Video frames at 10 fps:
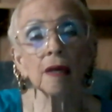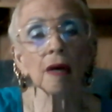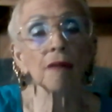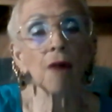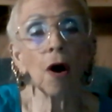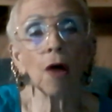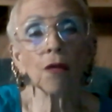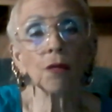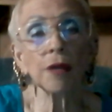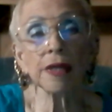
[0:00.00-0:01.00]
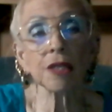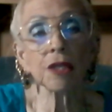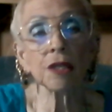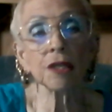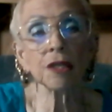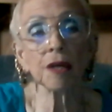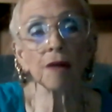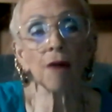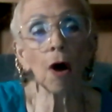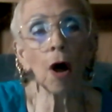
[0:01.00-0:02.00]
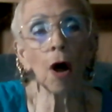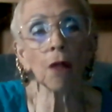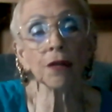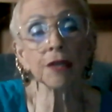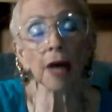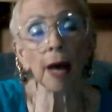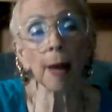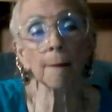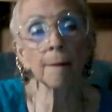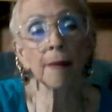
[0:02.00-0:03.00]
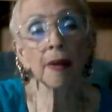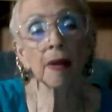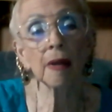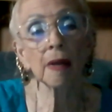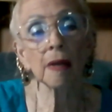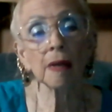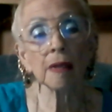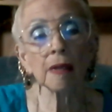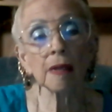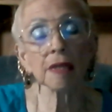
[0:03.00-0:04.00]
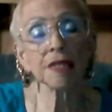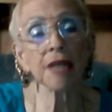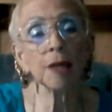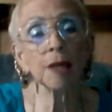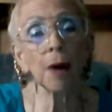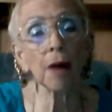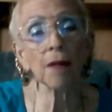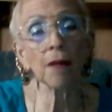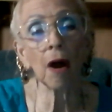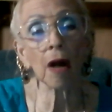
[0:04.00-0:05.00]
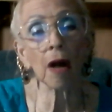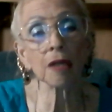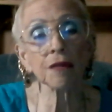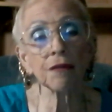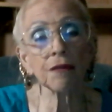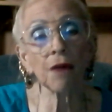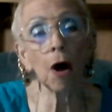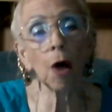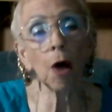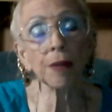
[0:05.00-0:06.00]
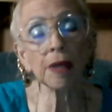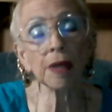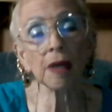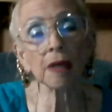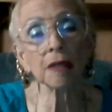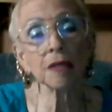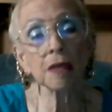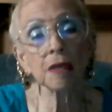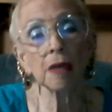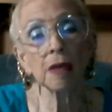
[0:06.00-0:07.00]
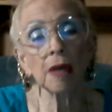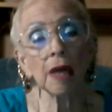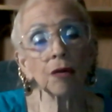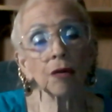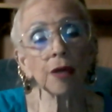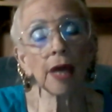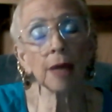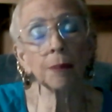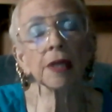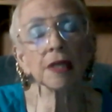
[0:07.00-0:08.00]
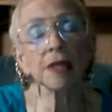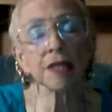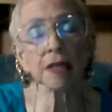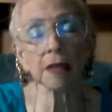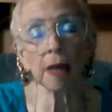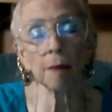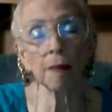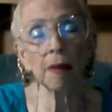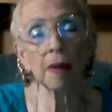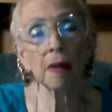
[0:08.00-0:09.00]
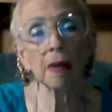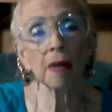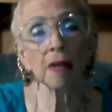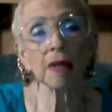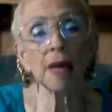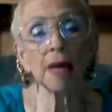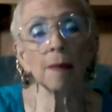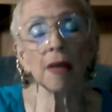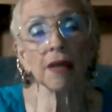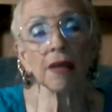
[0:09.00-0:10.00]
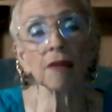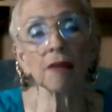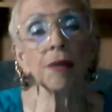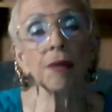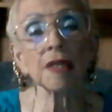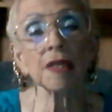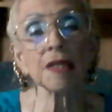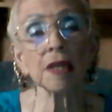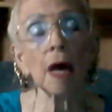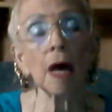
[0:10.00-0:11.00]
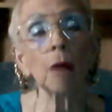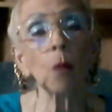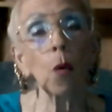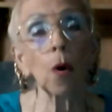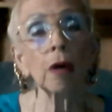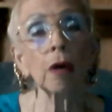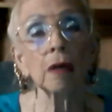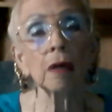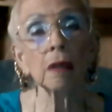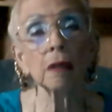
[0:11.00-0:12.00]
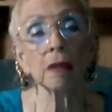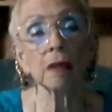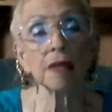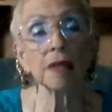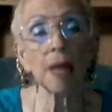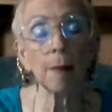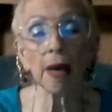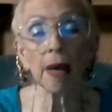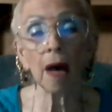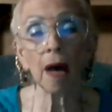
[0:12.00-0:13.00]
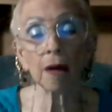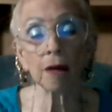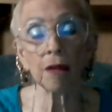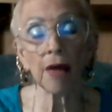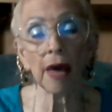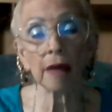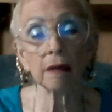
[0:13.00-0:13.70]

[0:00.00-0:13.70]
of all the religions, of all the time, descend upon the hearts of all beings and create peace in them, that they may think of peace and not war, that they may honor that,